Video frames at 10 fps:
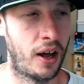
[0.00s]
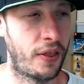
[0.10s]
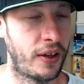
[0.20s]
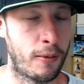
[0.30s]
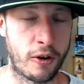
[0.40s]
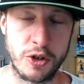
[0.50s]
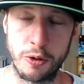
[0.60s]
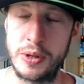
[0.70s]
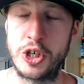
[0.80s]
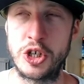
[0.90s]
I think Microsoft
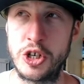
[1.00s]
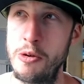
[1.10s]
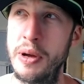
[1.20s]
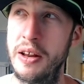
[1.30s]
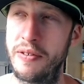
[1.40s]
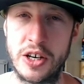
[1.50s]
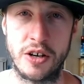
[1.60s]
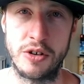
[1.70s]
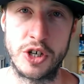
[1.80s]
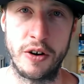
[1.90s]
would be stupid if they
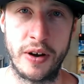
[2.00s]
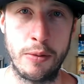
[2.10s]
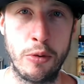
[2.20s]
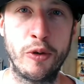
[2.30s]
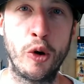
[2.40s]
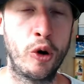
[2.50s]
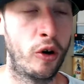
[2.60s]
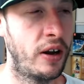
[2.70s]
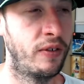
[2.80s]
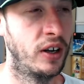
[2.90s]
don't show Fable 4
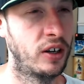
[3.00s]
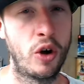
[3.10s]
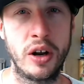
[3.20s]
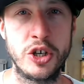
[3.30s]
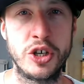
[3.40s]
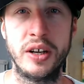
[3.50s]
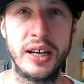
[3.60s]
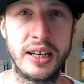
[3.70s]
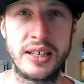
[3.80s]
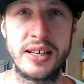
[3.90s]
or even acknowledge that
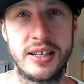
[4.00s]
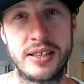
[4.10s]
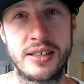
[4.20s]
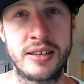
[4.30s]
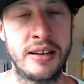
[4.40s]
it exists.